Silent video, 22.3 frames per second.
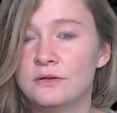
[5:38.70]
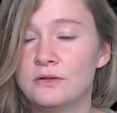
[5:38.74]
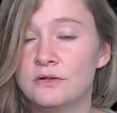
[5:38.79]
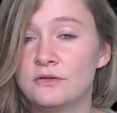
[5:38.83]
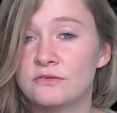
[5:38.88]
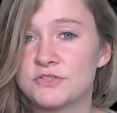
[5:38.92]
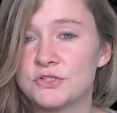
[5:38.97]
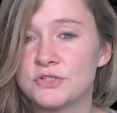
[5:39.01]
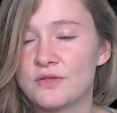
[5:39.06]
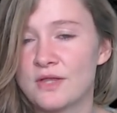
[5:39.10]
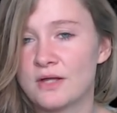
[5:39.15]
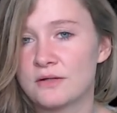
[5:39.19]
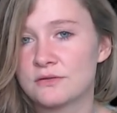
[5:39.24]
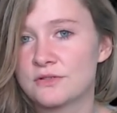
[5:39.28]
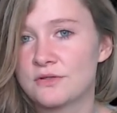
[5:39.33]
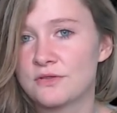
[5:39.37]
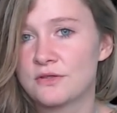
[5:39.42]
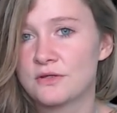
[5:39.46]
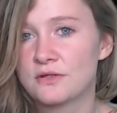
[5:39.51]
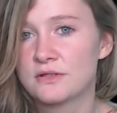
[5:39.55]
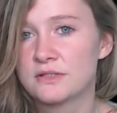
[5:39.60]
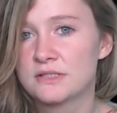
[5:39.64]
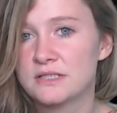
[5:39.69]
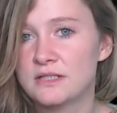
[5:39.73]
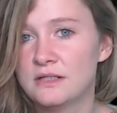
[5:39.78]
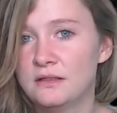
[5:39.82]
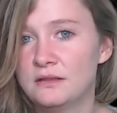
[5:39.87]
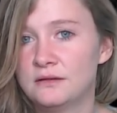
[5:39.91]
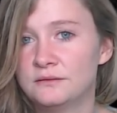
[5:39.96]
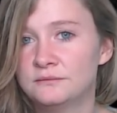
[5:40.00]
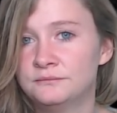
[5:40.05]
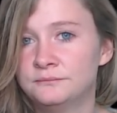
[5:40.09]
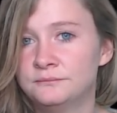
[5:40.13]
of
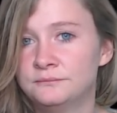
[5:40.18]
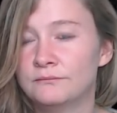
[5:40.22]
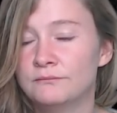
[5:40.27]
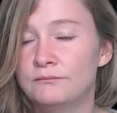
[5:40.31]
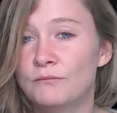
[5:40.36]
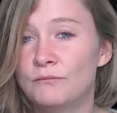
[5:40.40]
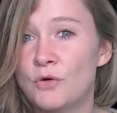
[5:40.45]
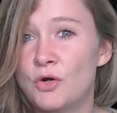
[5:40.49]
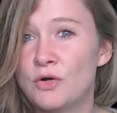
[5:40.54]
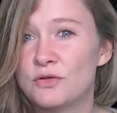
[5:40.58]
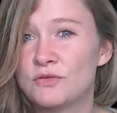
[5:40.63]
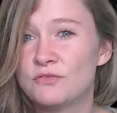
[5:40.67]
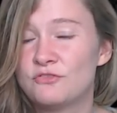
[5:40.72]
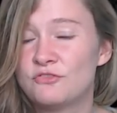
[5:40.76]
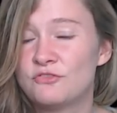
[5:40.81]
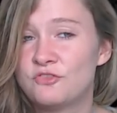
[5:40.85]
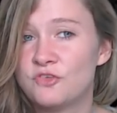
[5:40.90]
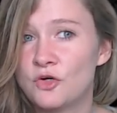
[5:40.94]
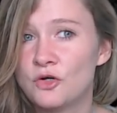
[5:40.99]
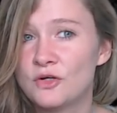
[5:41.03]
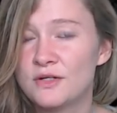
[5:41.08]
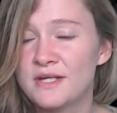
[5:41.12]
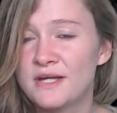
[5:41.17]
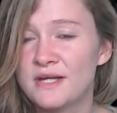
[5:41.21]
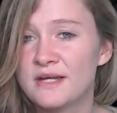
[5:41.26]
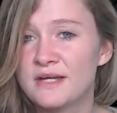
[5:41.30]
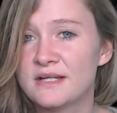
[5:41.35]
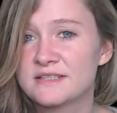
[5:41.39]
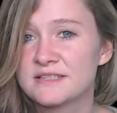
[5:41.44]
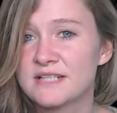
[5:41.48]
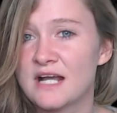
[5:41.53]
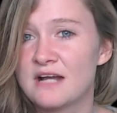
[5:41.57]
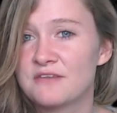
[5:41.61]
2013. More than four
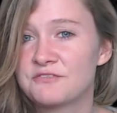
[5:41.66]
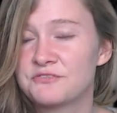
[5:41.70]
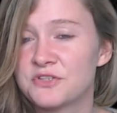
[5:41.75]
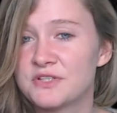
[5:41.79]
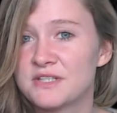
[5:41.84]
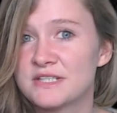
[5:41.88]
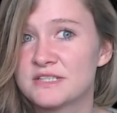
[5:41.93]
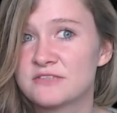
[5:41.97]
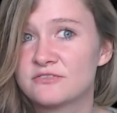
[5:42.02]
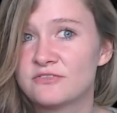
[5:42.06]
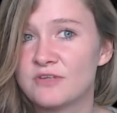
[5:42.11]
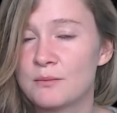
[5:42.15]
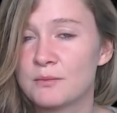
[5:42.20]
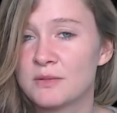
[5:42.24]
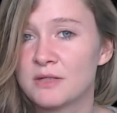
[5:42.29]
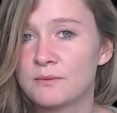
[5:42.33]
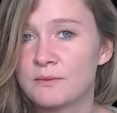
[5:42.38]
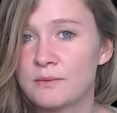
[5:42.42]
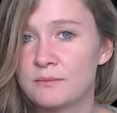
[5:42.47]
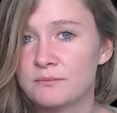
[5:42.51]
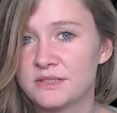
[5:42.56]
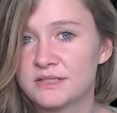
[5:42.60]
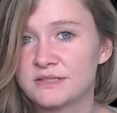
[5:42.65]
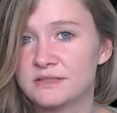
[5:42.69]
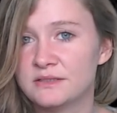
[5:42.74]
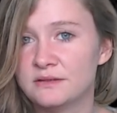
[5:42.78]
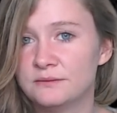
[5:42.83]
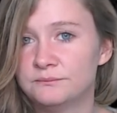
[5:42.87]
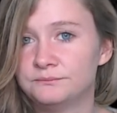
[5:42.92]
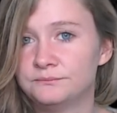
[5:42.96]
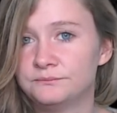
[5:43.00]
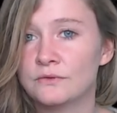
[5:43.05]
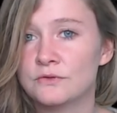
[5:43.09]
years after this family went
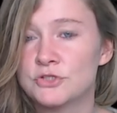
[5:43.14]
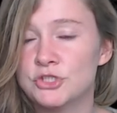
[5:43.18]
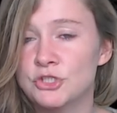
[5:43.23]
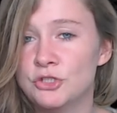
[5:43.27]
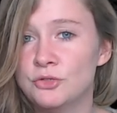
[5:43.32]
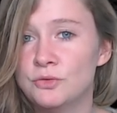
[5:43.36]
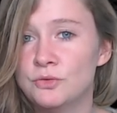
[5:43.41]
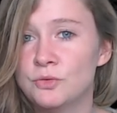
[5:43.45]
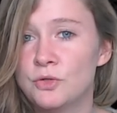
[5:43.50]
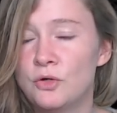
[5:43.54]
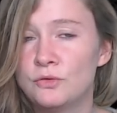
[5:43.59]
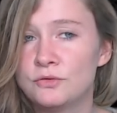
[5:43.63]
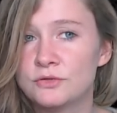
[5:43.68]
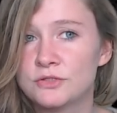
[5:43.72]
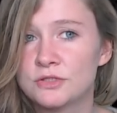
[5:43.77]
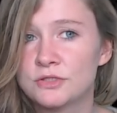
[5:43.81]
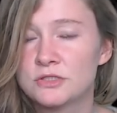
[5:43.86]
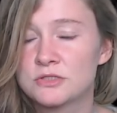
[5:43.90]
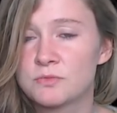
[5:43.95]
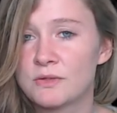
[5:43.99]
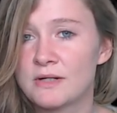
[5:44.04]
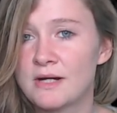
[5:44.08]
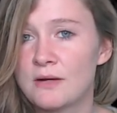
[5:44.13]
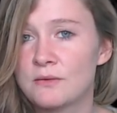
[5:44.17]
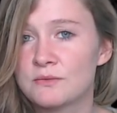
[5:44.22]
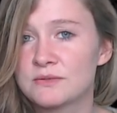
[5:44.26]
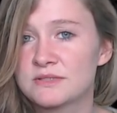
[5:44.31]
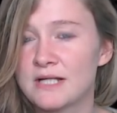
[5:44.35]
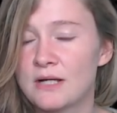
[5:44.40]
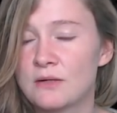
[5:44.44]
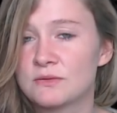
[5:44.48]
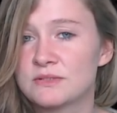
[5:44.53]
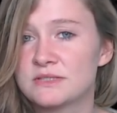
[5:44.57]
missing, two hunters were out
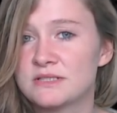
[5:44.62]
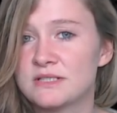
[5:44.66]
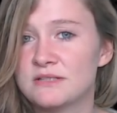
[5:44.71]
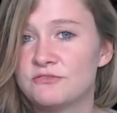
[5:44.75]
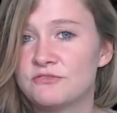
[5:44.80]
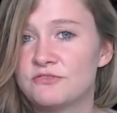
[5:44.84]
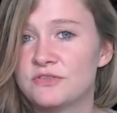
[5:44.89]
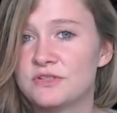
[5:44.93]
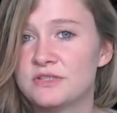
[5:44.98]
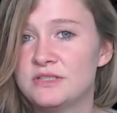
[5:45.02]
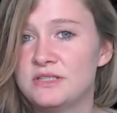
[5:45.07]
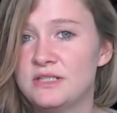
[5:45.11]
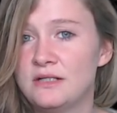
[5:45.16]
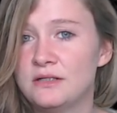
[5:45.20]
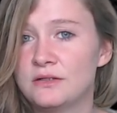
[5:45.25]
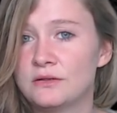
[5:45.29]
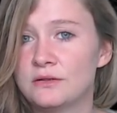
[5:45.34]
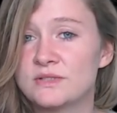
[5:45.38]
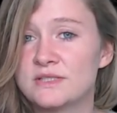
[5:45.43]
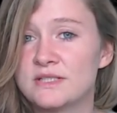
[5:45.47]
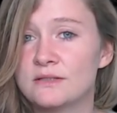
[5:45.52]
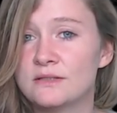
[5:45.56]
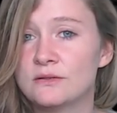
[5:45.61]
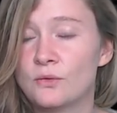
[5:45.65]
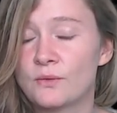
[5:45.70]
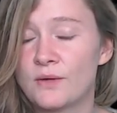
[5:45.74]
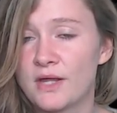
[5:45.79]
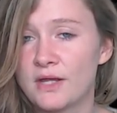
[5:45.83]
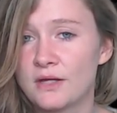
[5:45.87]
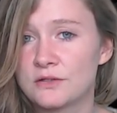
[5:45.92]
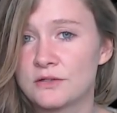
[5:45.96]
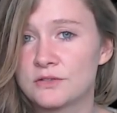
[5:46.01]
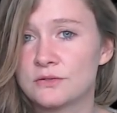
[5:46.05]
scouting for deer hunting
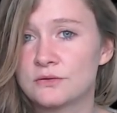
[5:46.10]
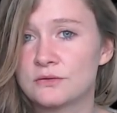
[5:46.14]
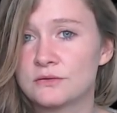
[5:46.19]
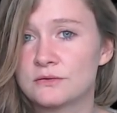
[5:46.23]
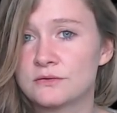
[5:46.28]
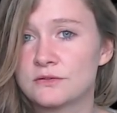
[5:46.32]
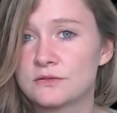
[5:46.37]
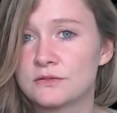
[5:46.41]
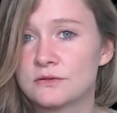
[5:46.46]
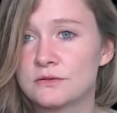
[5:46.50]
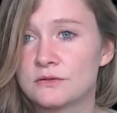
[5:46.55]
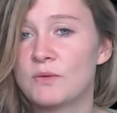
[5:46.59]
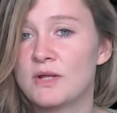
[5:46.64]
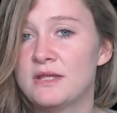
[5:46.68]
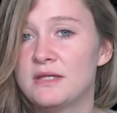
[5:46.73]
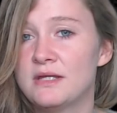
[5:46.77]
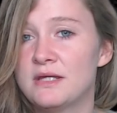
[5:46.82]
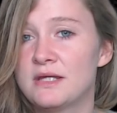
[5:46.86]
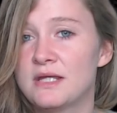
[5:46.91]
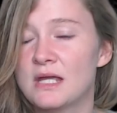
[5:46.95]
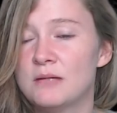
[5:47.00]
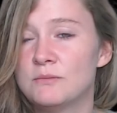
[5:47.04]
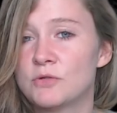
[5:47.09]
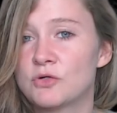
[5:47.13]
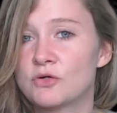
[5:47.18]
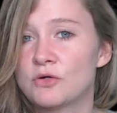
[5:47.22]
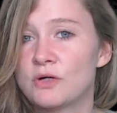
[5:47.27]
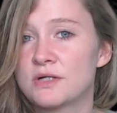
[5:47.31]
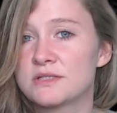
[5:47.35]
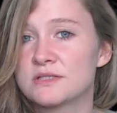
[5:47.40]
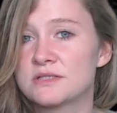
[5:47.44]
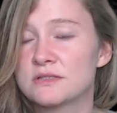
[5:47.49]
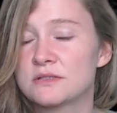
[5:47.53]
locations when they came
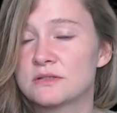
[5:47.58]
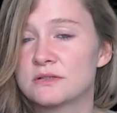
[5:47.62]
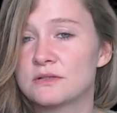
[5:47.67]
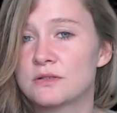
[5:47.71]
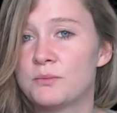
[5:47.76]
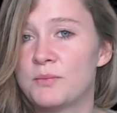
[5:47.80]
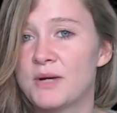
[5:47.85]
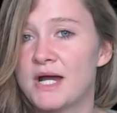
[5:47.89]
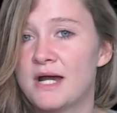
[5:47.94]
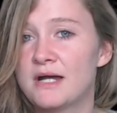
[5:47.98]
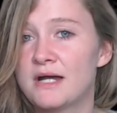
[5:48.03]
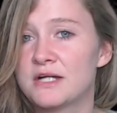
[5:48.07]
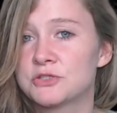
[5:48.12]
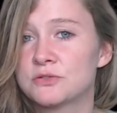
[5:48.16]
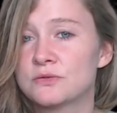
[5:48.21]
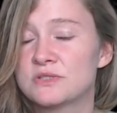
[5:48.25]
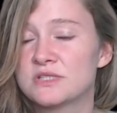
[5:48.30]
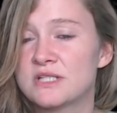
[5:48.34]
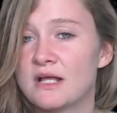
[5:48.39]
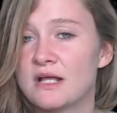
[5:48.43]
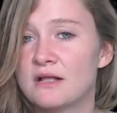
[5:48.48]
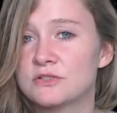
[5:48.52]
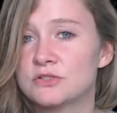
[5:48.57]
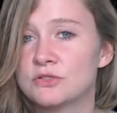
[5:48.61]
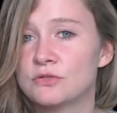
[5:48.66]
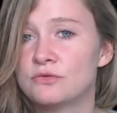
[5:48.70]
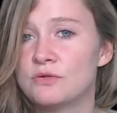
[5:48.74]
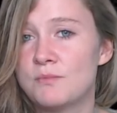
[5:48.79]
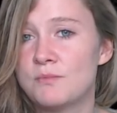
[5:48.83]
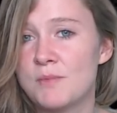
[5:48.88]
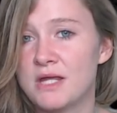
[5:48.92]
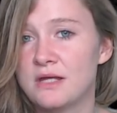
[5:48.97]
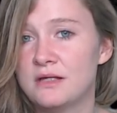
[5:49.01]
across the partial skeletal
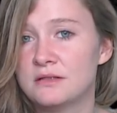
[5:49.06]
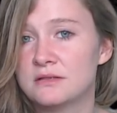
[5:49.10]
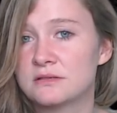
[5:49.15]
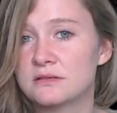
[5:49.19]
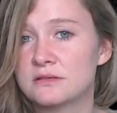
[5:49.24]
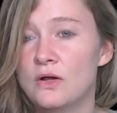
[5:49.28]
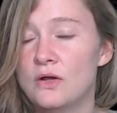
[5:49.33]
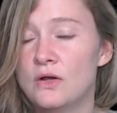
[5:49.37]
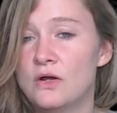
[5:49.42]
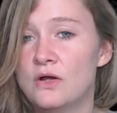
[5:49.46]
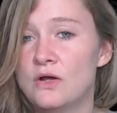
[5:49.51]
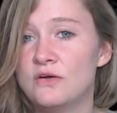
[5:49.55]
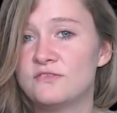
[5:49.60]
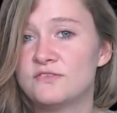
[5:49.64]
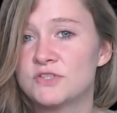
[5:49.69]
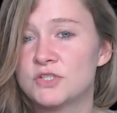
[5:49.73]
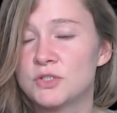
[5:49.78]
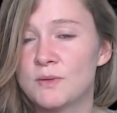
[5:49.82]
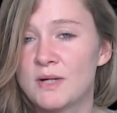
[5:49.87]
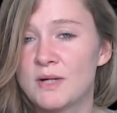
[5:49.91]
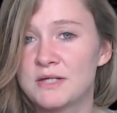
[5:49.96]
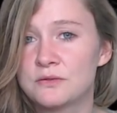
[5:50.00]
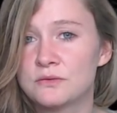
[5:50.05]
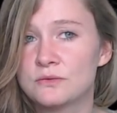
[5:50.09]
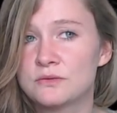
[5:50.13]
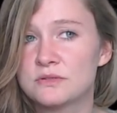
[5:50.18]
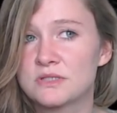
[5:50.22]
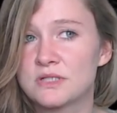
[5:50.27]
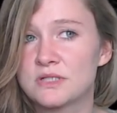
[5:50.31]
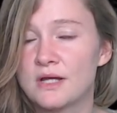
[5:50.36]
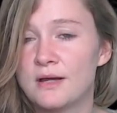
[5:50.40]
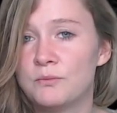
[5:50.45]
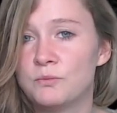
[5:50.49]
remains of two
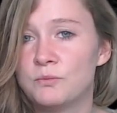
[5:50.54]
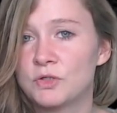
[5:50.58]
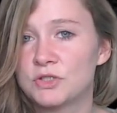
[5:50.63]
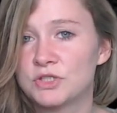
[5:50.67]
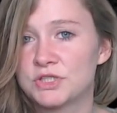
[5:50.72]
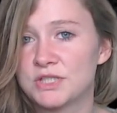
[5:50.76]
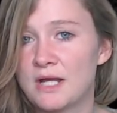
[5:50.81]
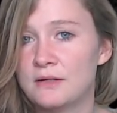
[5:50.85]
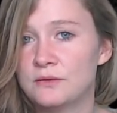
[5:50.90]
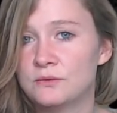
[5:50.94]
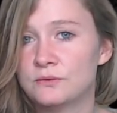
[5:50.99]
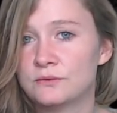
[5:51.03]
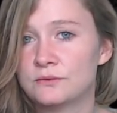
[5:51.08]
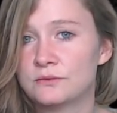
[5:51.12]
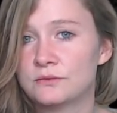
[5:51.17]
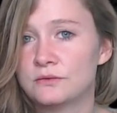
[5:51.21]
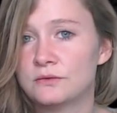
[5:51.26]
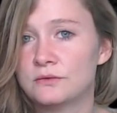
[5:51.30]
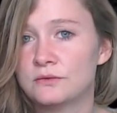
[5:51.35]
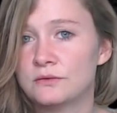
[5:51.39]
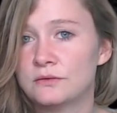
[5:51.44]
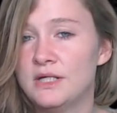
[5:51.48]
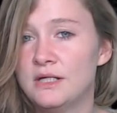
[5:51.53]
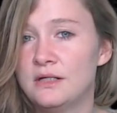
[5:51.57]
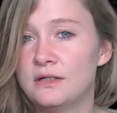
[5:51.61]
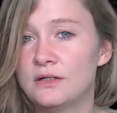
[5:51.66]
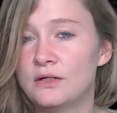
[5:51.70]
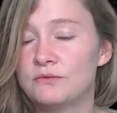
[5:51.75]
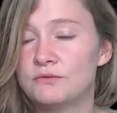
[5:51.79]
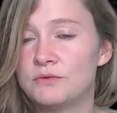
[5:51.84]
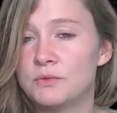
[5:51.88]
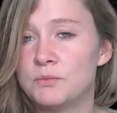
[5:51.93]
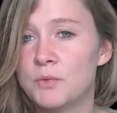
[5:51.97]
adults and one child in
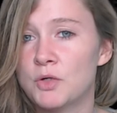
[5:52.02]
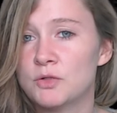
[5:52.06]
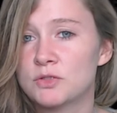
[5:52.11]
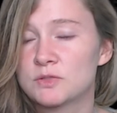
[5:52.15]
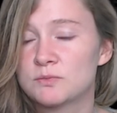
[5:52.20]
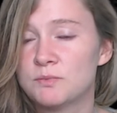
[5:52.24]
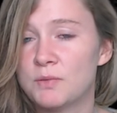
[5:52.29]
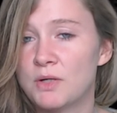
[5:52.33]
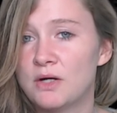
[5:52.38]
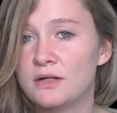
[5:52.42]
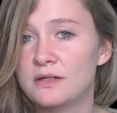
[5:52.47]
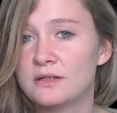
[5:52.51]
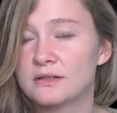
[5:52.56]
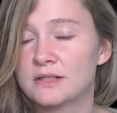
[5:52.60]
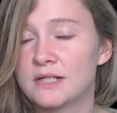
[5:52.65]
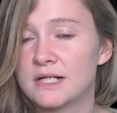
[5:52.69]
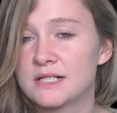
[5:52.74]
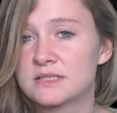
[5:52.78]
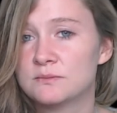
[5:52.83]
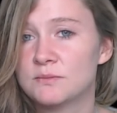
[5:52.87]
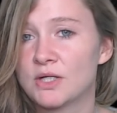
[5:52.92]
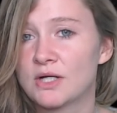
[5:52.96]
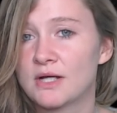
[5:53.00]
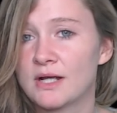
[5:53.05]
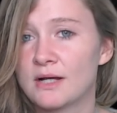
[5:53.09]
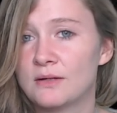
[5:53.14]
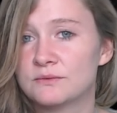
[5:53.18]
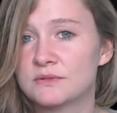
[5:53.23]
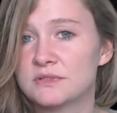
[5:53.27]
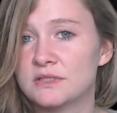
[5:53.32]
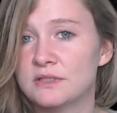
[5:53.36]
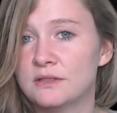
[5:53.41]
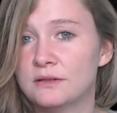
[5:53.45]
a remote spot in Latimer
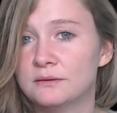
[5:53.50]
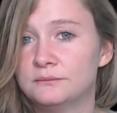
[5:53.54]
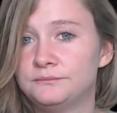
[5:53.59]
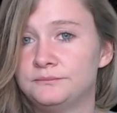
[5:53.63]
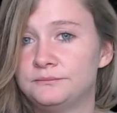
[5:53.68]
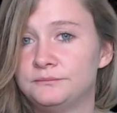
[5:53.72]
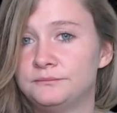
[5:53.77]
County,